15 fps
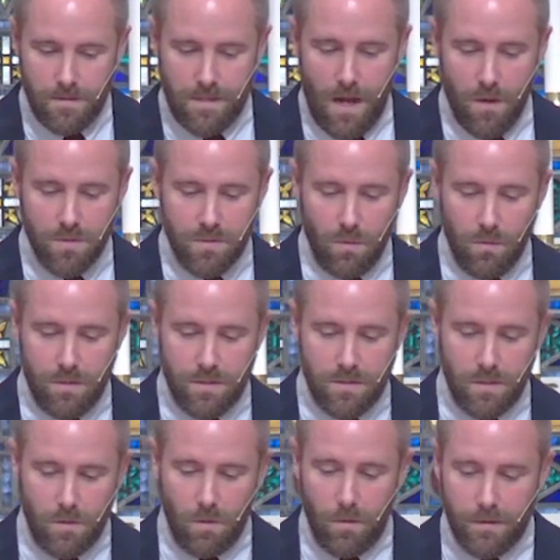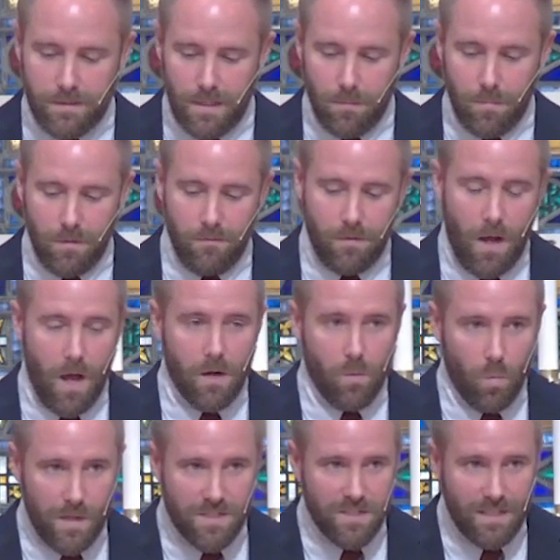And this household is the growing temple of
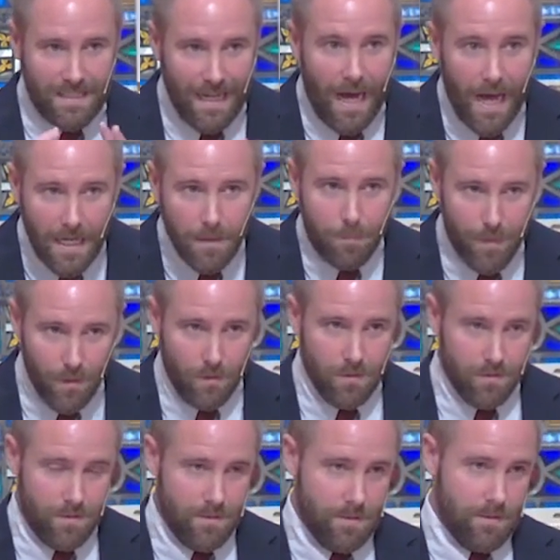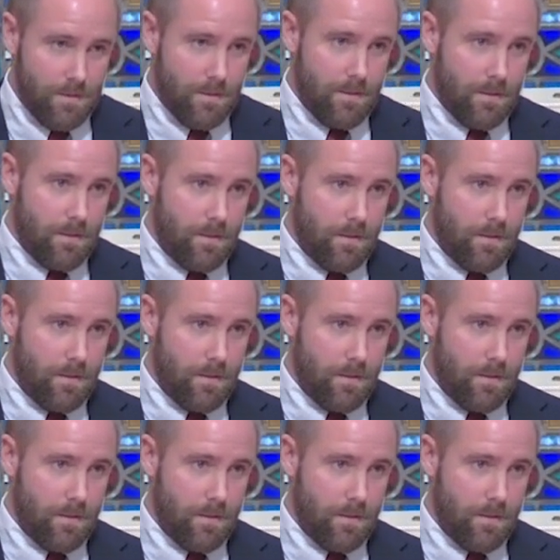God, which God builds.